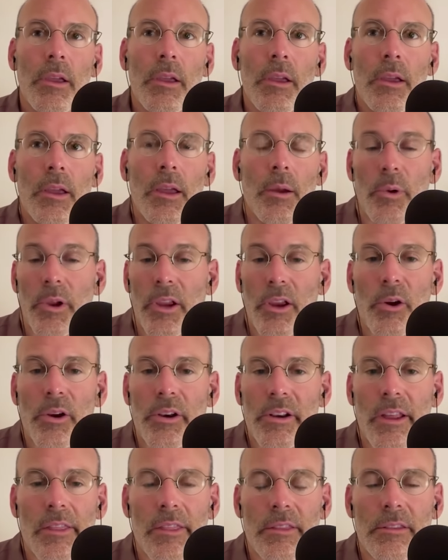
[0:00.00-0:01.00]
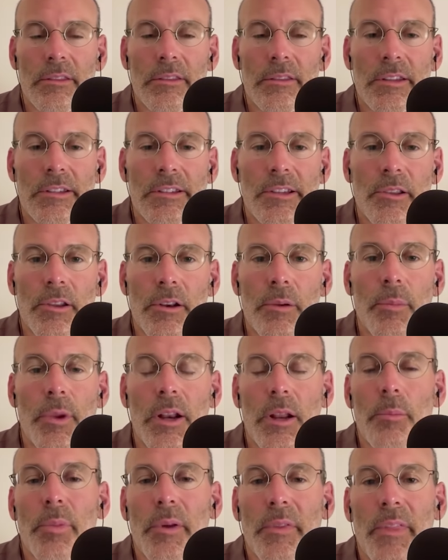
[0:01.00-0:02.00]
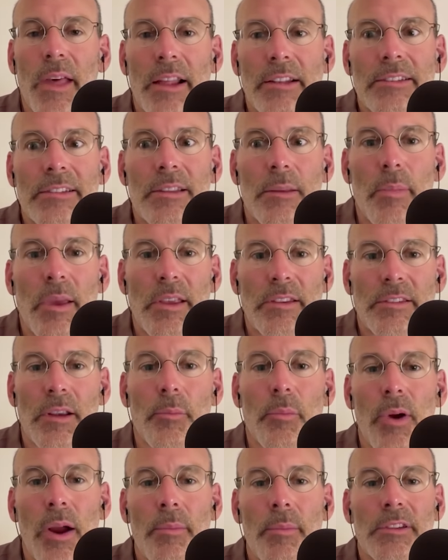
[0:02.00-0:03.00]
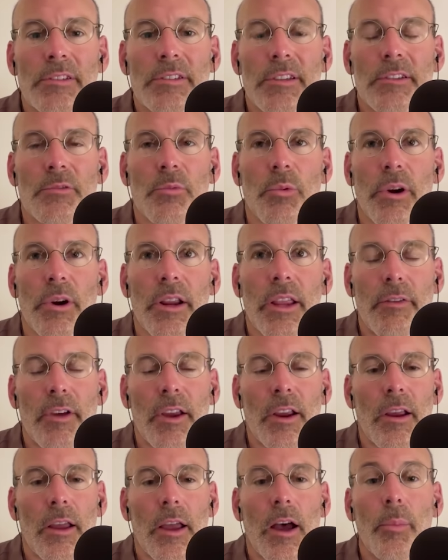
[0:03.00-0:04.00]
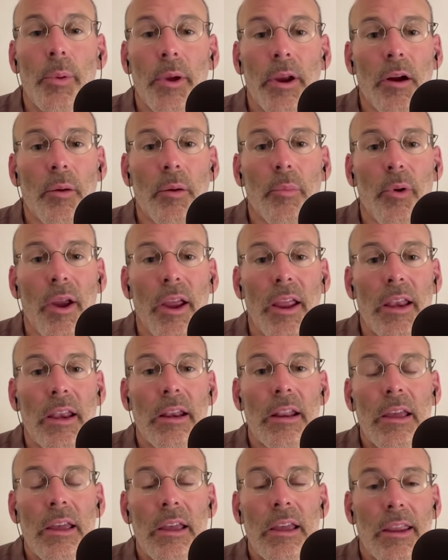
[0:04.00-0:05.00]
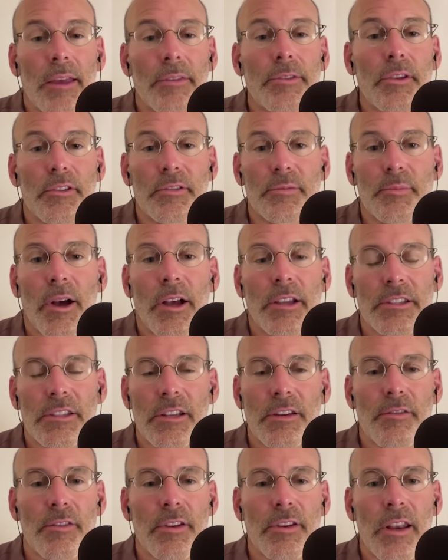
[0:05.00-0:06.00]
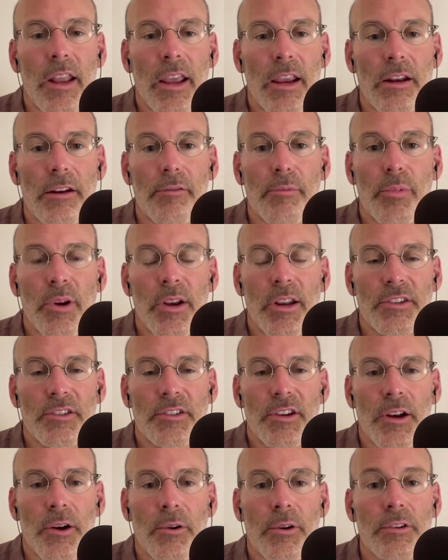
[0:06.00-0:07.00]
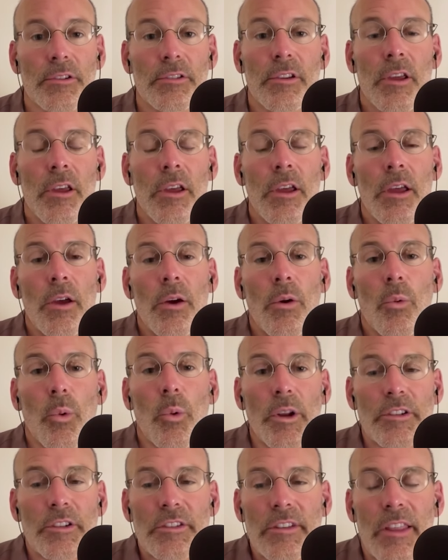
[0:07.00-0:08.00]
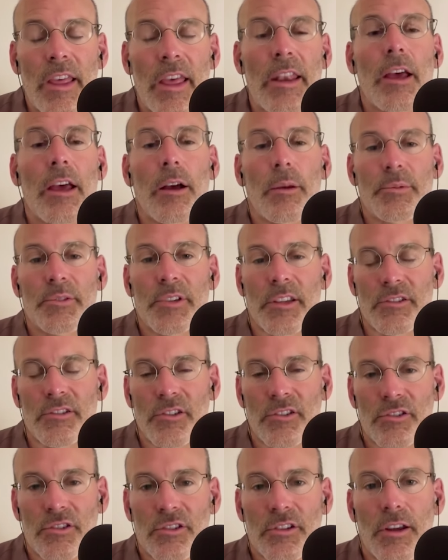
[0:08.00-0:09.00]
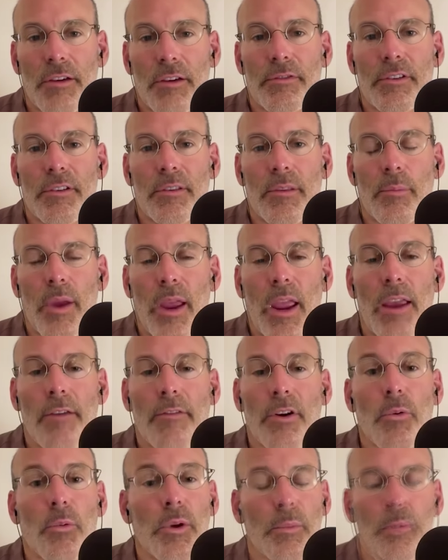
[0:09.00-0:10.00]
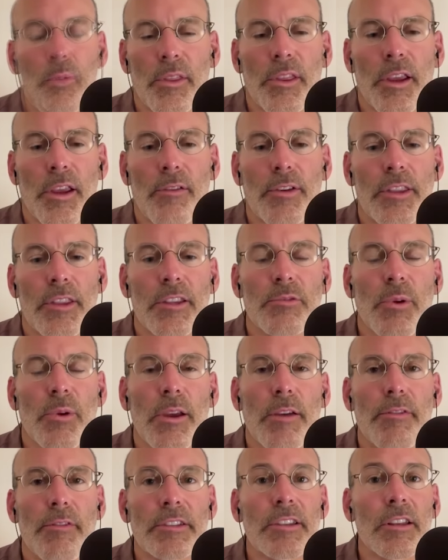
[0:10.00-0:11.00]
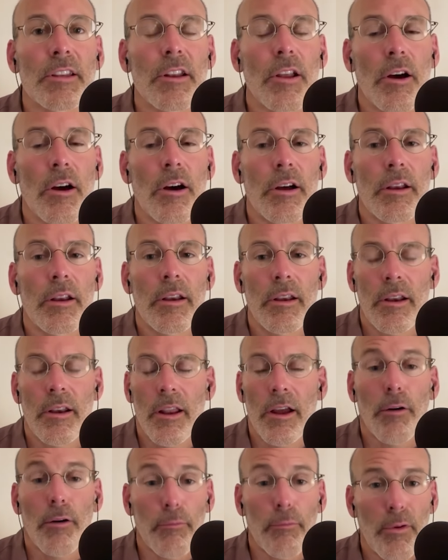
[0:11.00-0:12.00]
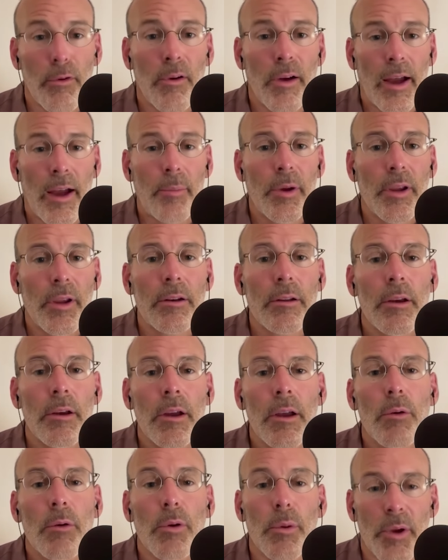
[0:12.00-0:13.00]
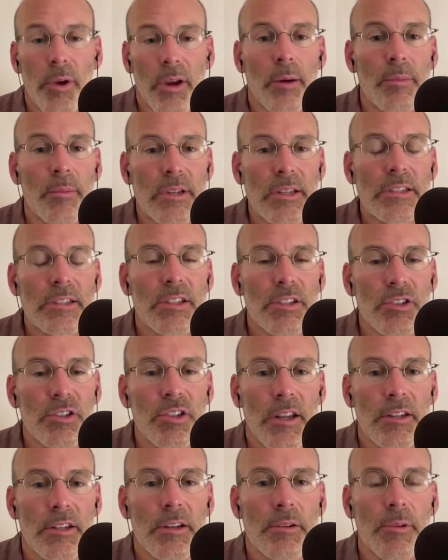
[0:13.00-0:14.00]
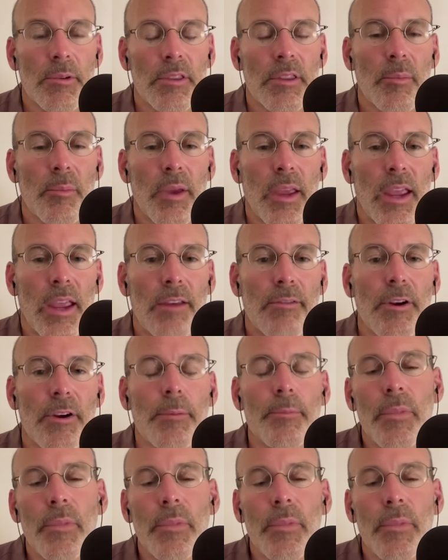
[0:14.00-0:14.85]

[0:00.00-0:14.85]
and we can go into that in detail in a minute but that's the basic premise is we're giving helping our brain get those positive and negative prediction errors which then helps us shift the behavior we think of it this way if it's an unhelpful habit we become disenchanted with the behavior